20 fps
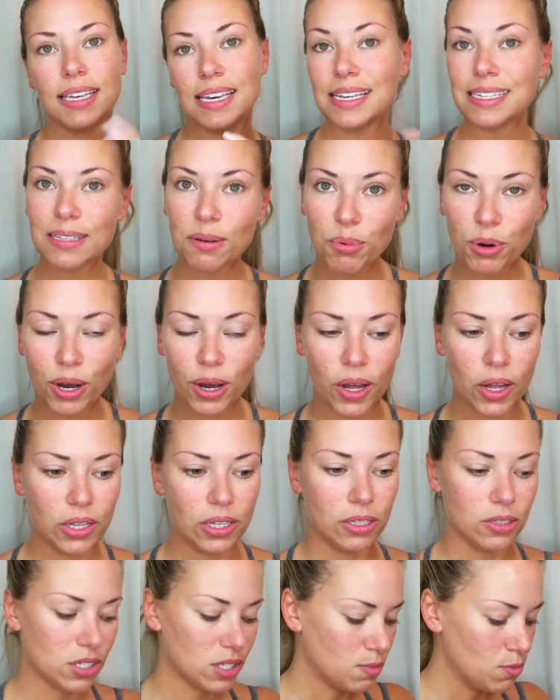kissable
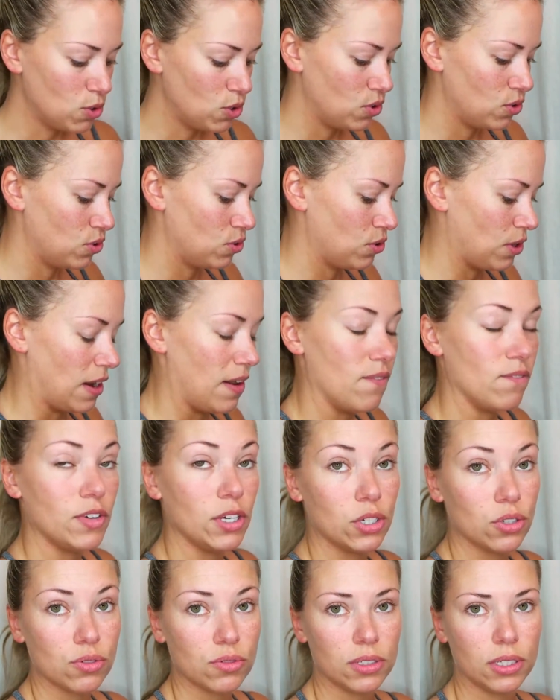and smooth, and it
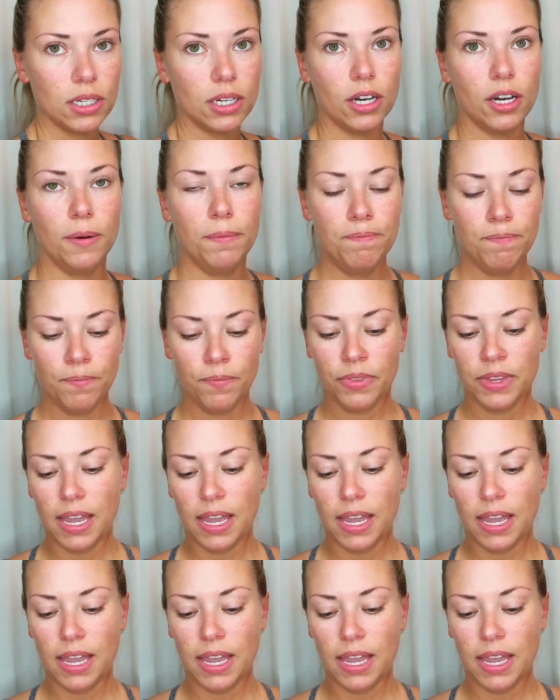feels really good.